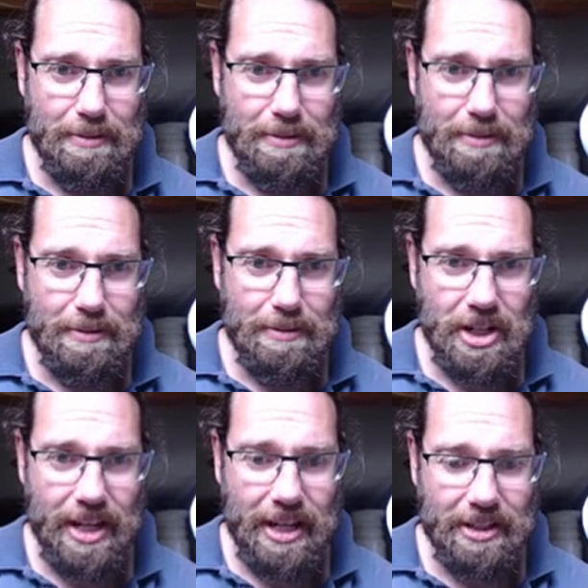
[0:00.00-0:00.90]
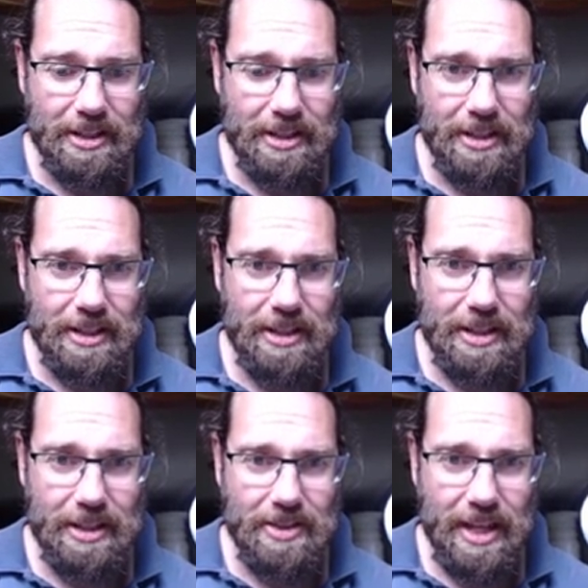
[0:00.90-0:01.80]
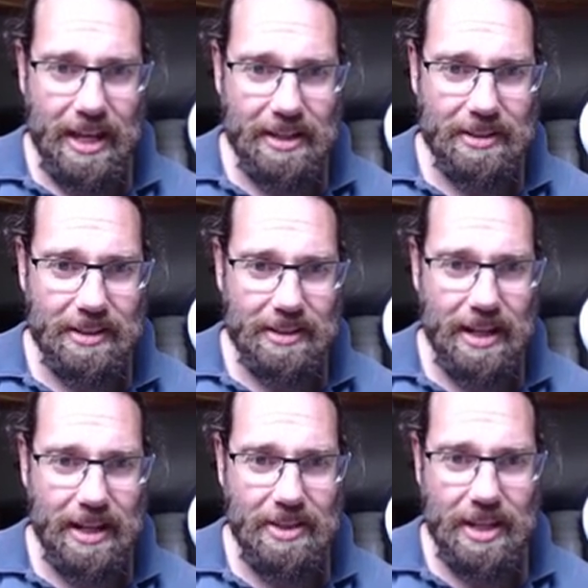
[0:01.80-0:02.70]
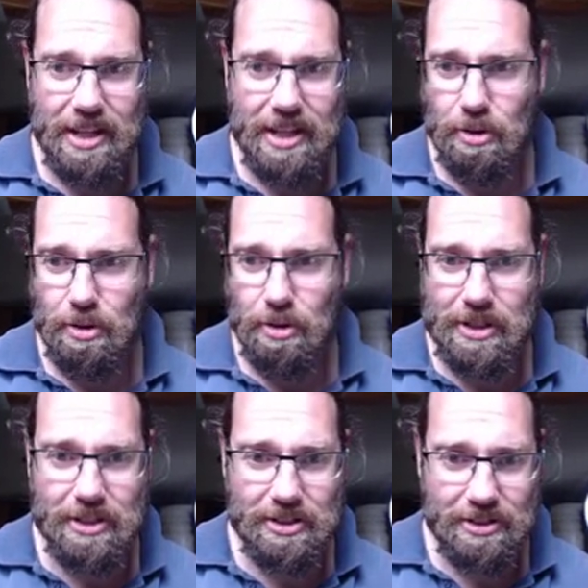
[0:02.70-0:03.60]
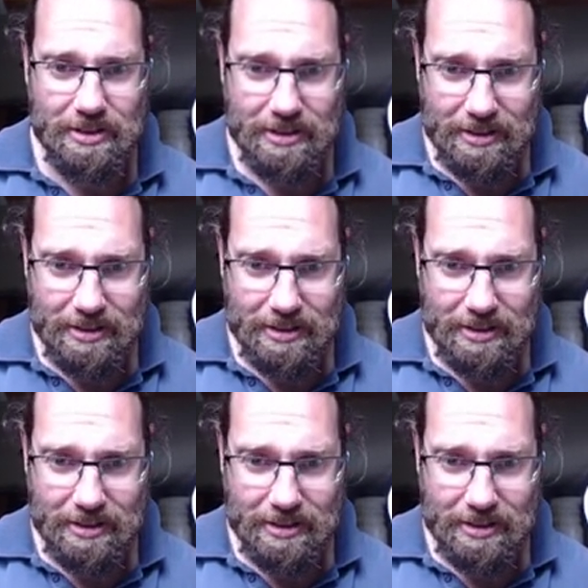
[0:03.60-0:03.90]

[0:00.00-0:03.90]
and I'm going to check that in there and then in parameters